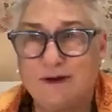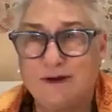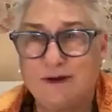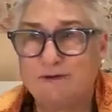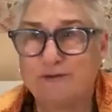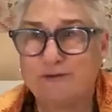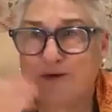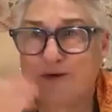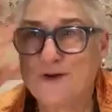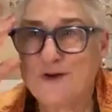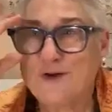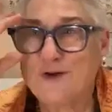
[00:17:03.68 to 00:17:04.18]
not right
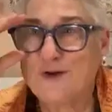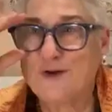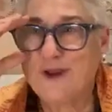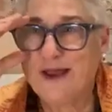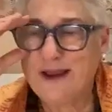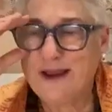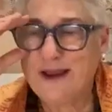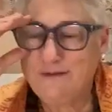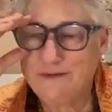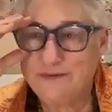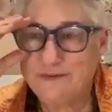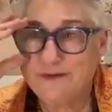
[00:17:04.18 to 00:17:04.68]
for your
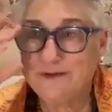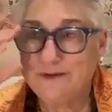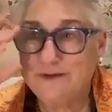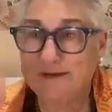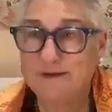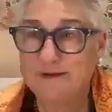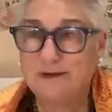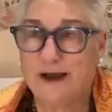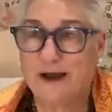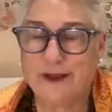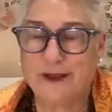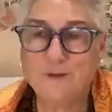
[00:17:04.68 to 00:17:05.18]
life.
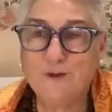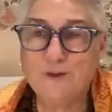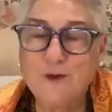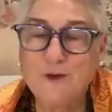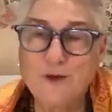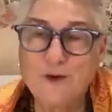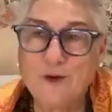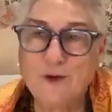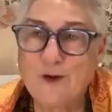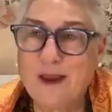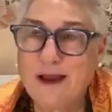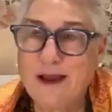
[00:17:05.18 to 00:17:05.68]
I don't know
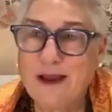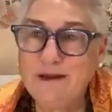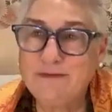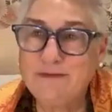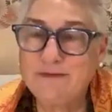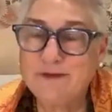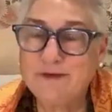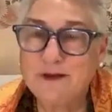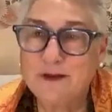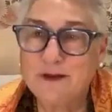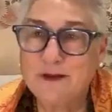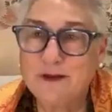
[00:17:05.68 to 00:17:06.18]
your
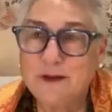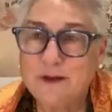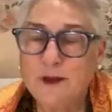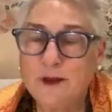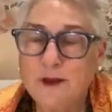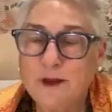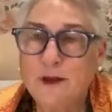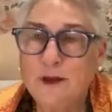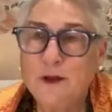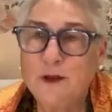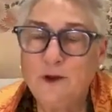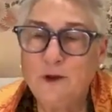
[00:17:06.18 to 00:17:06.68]
life.
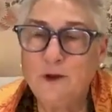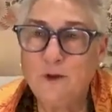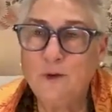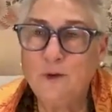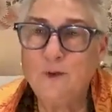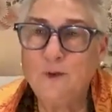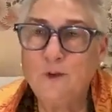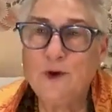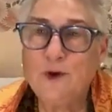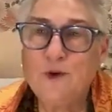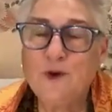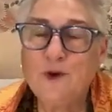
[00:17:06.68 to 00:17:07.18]

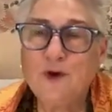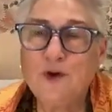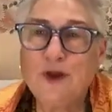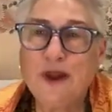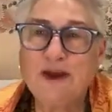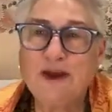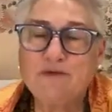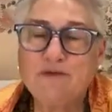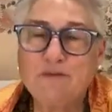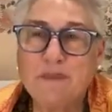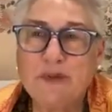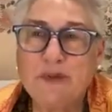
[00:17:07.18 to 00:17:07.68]
You know your
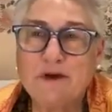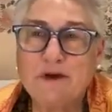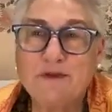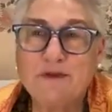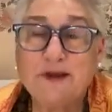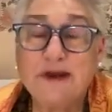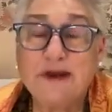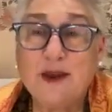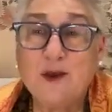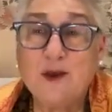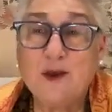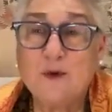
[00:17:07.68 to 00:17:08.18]
life better
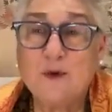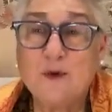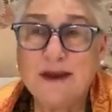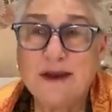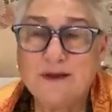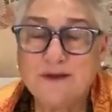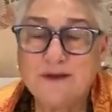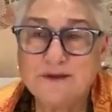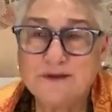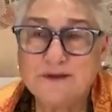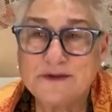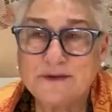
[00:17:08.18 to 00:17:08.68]
than anyone
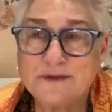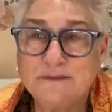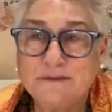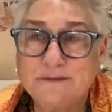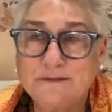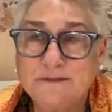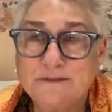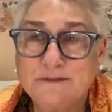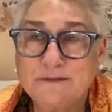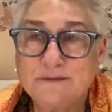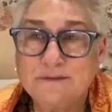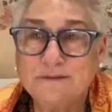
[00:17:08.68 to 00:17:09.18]
else.
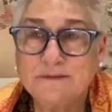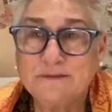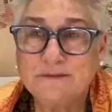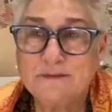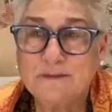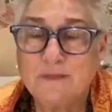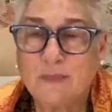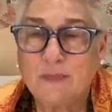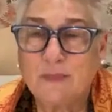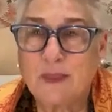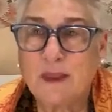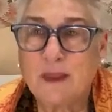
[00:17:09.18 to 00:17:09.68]

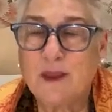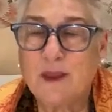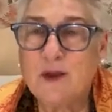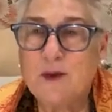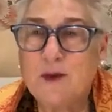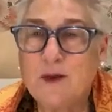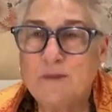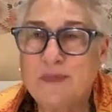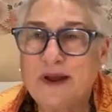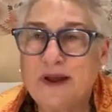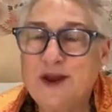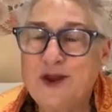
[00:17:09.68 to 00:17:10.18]

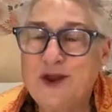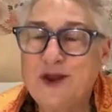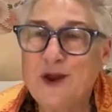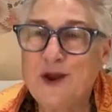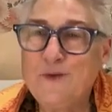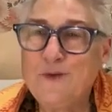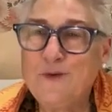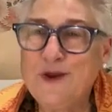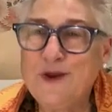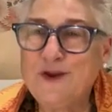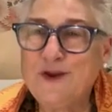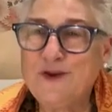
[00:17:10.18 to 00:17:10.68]
But in
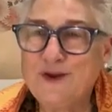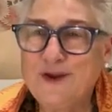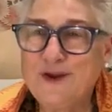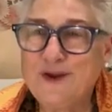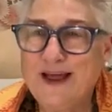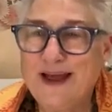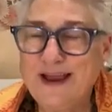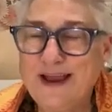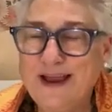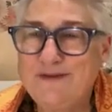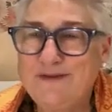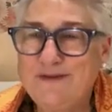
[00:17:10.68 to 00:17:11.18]
knowing your
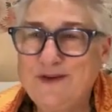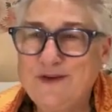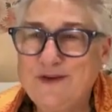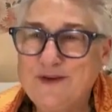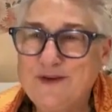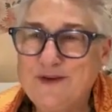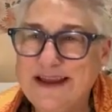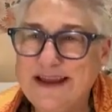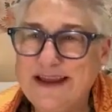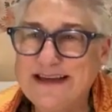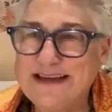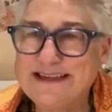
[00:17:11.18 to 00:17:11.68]
life, you
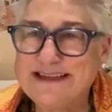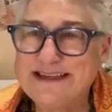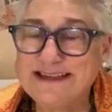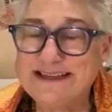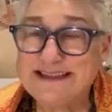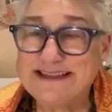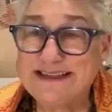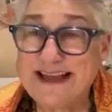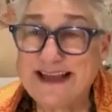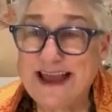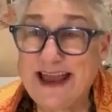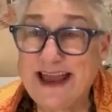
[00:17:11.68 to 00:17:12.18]
need to
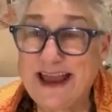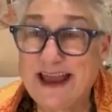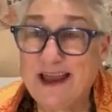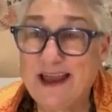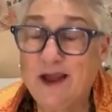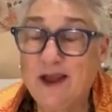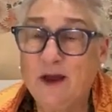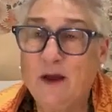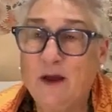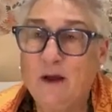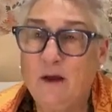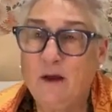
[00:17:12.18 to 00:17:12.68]

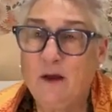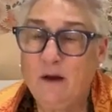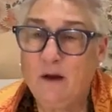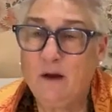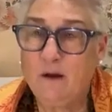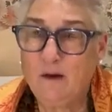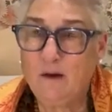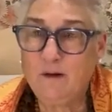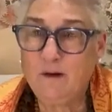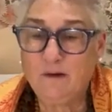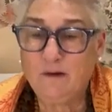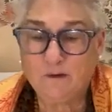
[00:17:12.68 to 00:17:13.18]
say,
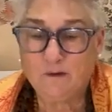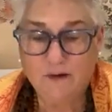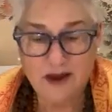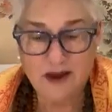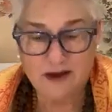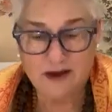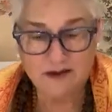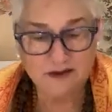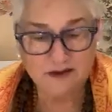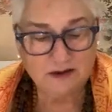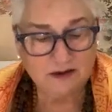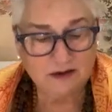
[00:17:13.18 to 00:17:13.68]
all
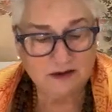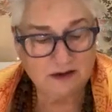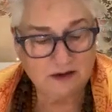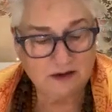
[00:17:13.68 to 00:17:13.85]
right,